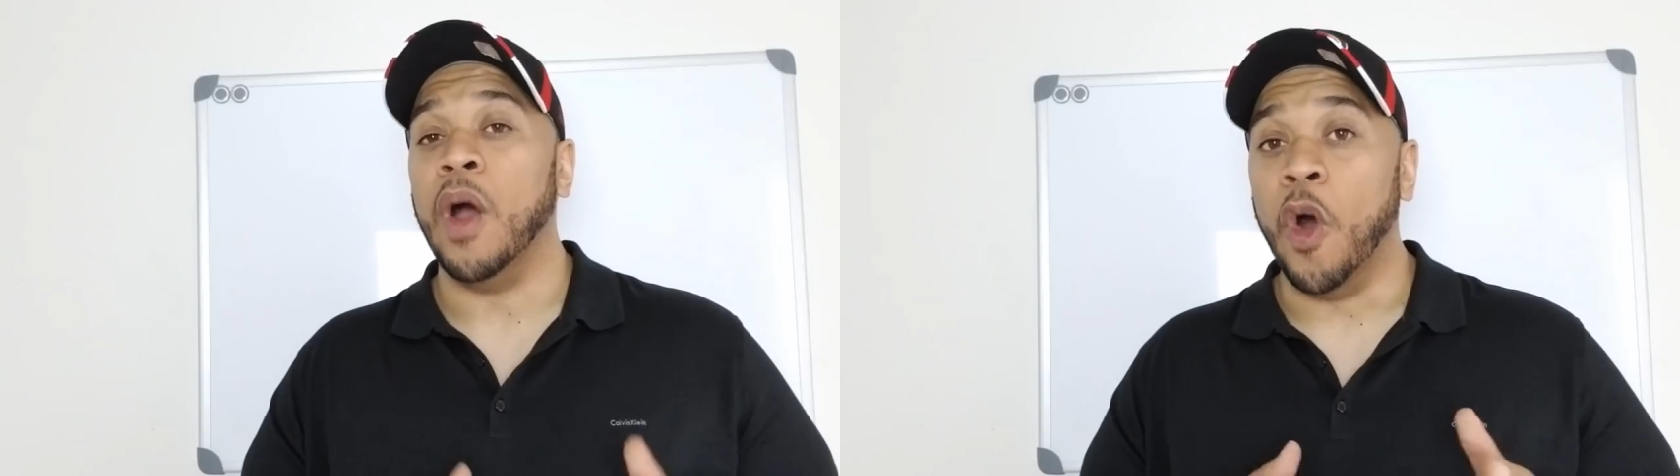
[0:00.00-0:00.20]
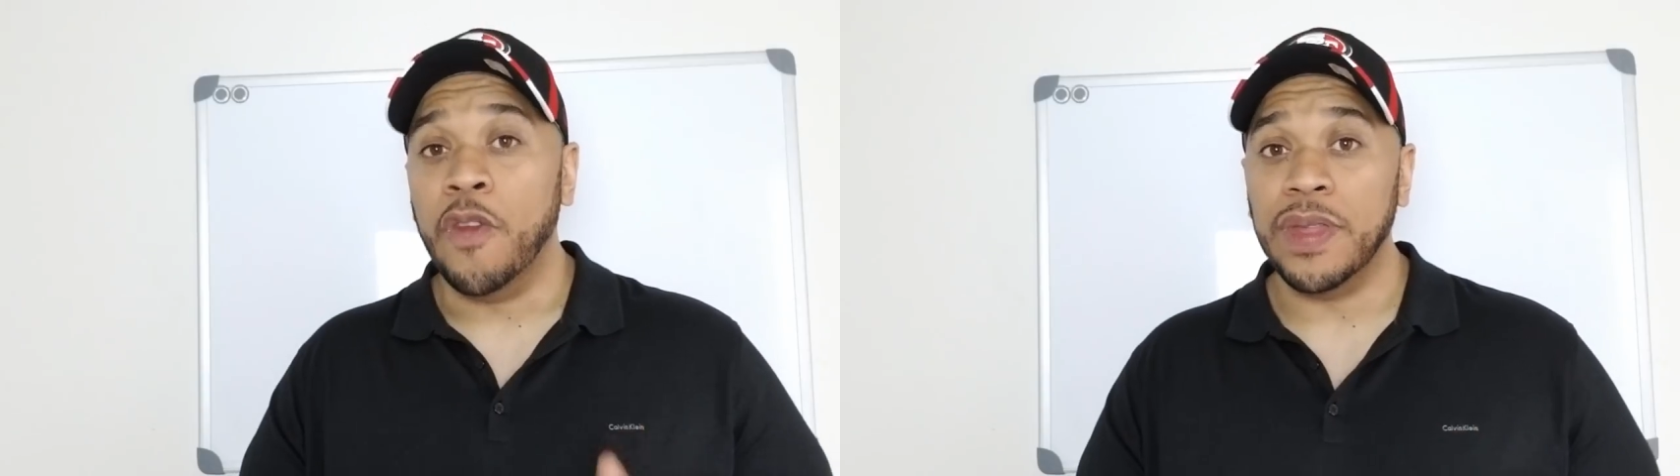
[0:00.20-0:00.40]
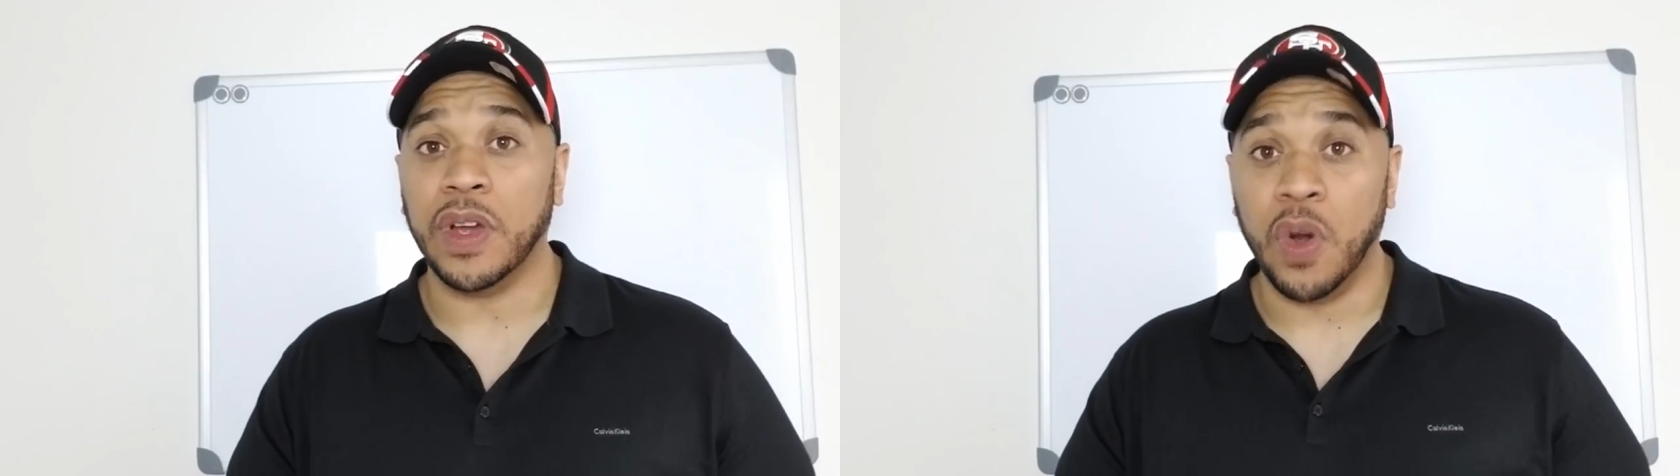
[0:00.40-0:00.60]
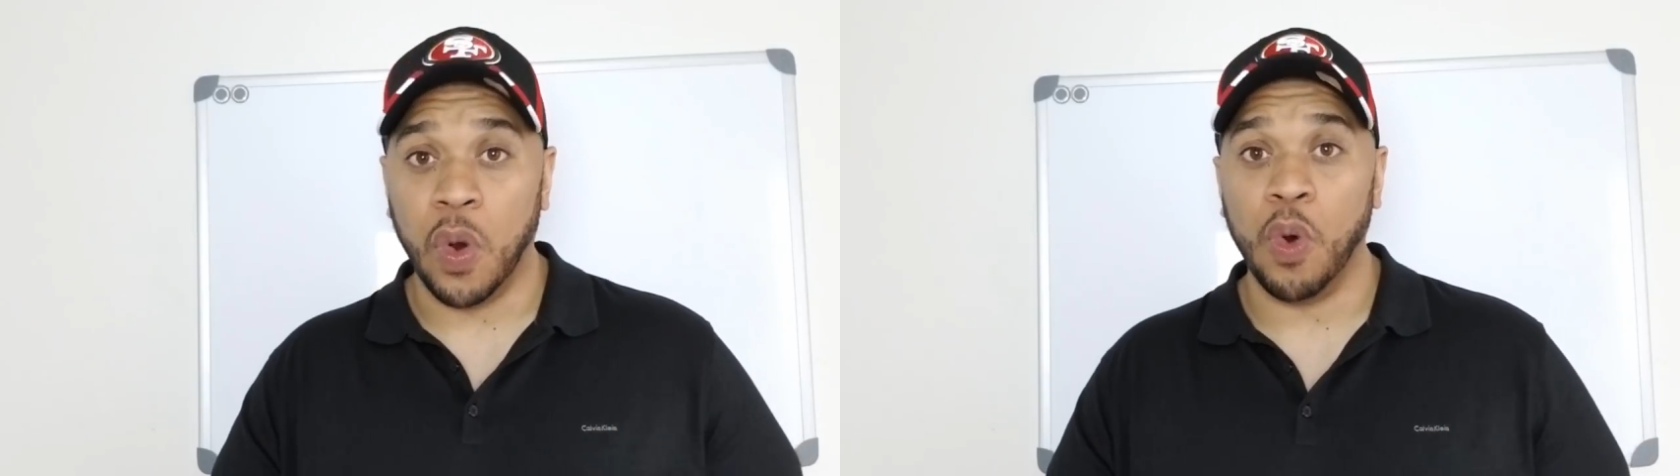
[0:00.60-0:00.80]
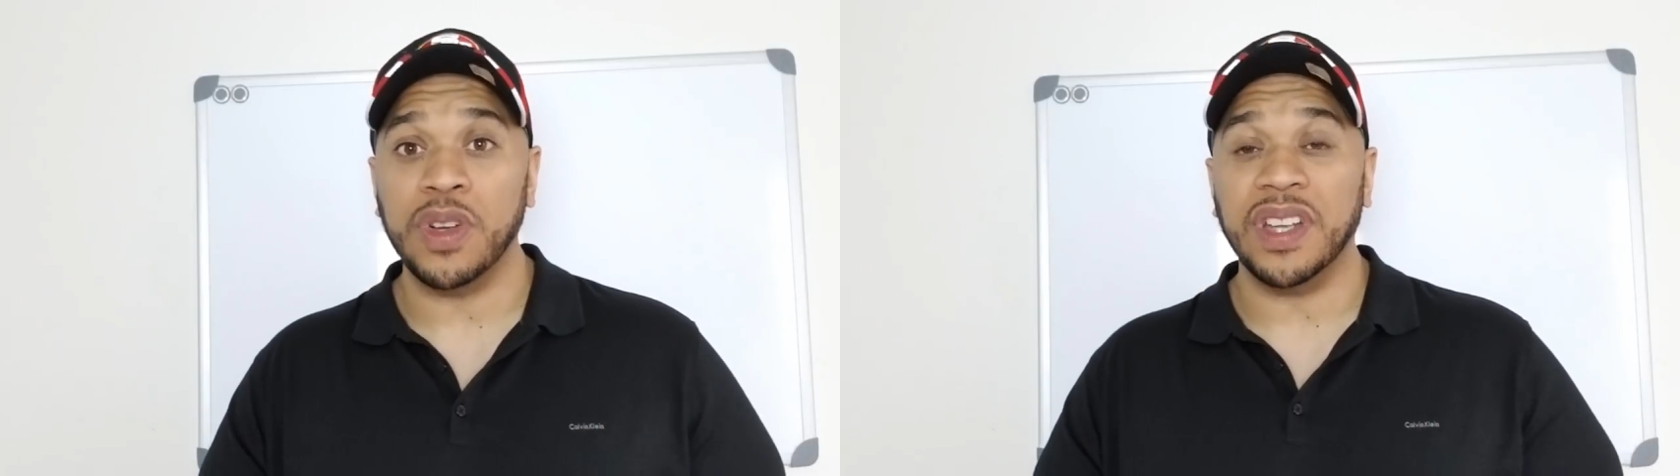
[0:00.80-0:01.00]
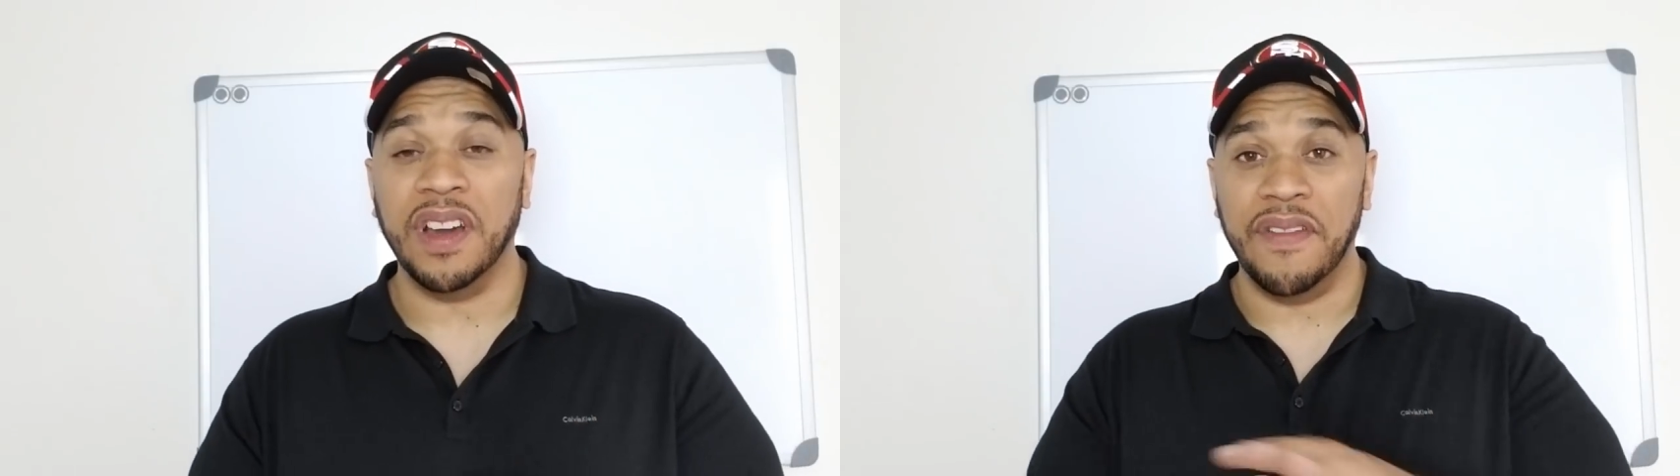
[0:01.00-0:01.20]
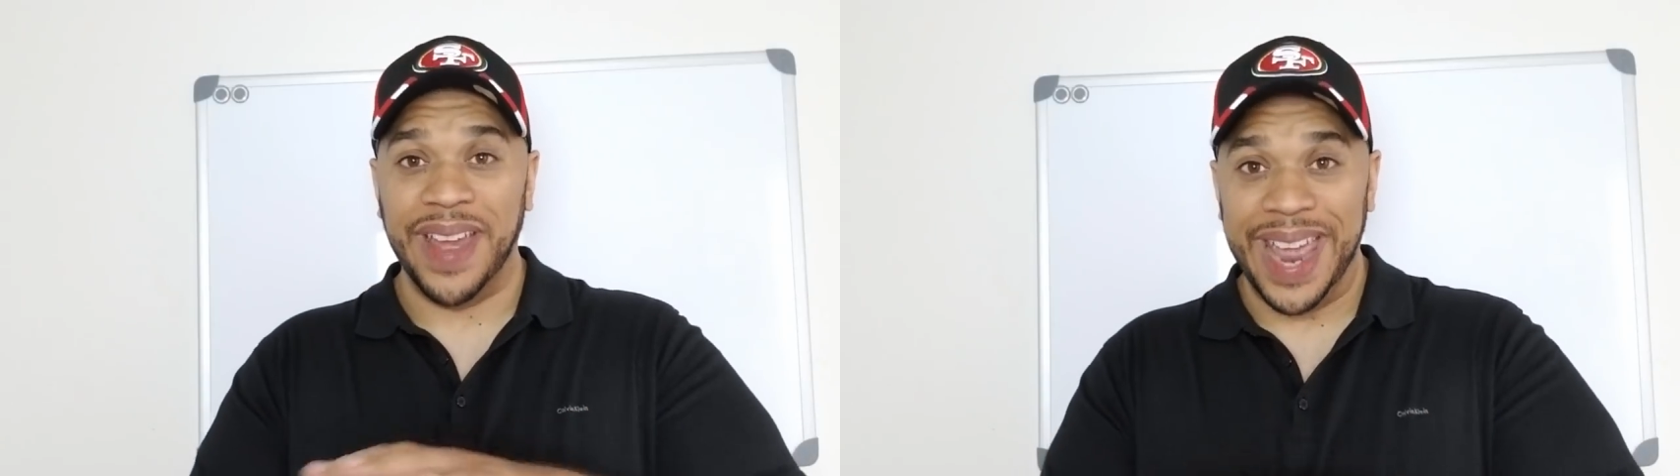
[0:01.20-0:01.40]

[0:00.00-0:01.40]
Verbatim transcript: over the course of